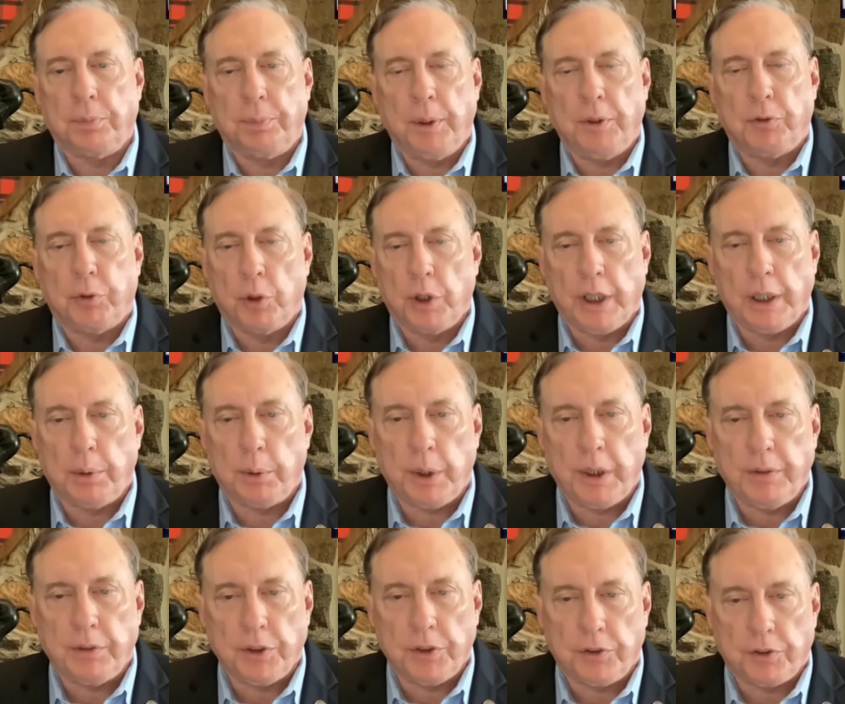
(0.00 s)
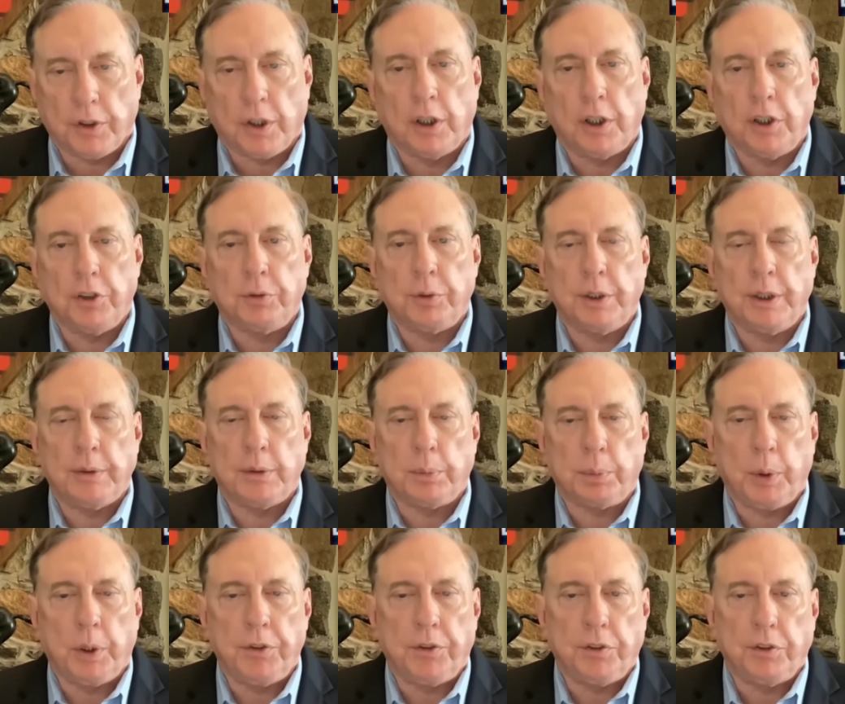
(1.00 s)
before they were even czars, when they were
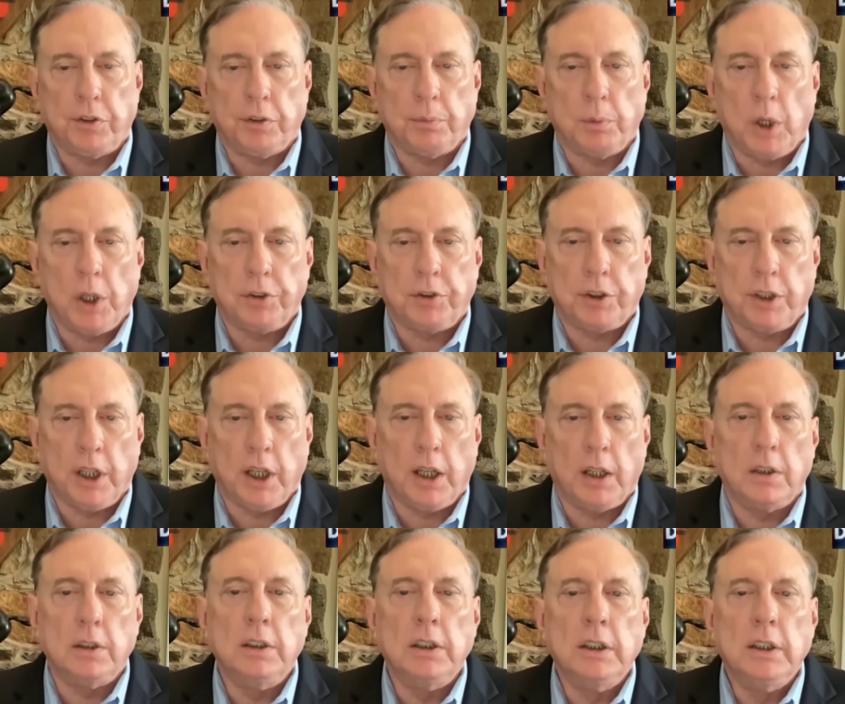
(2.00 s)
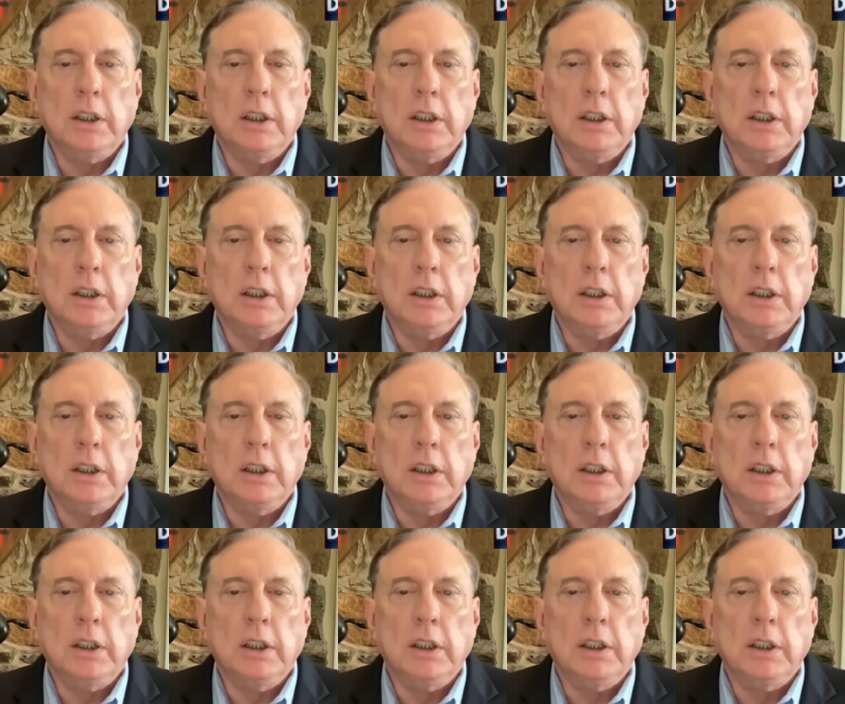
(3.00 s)
princes of Moscow,